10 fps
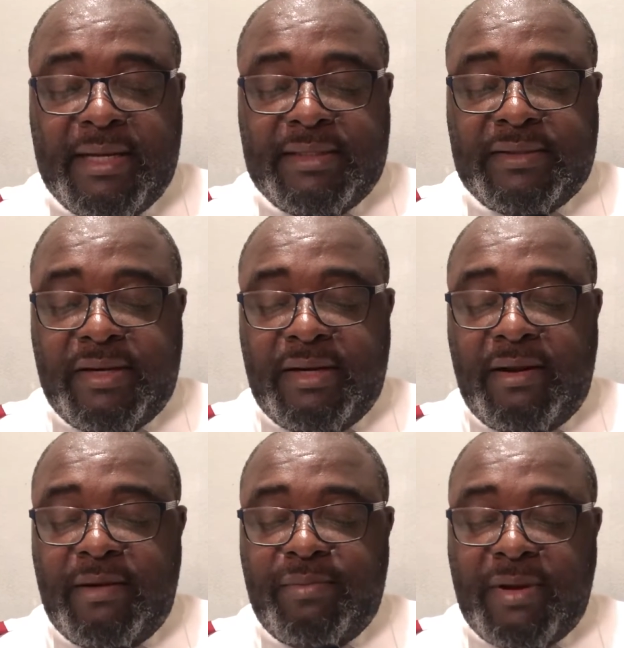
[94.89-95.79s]
So the
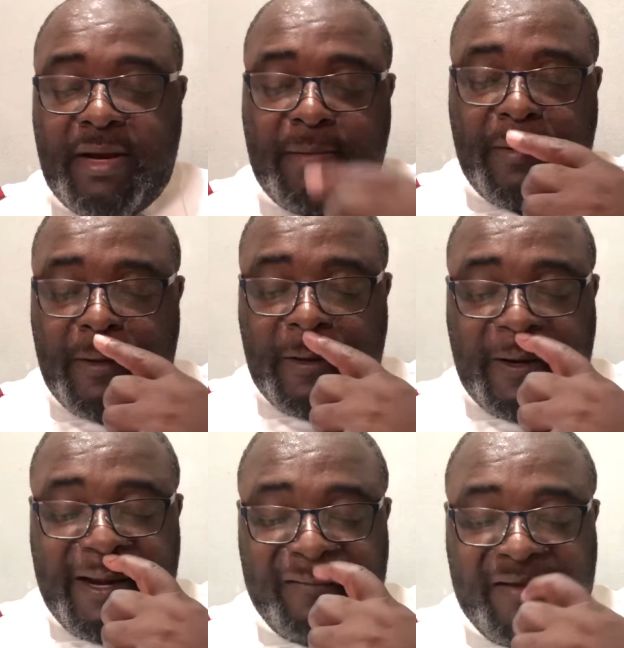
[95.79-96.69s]
Lord brought about a
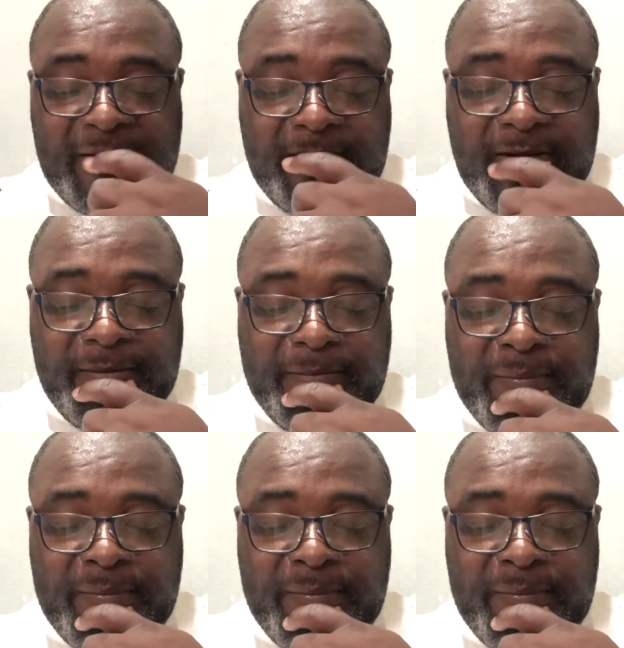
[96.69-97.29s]
great victory.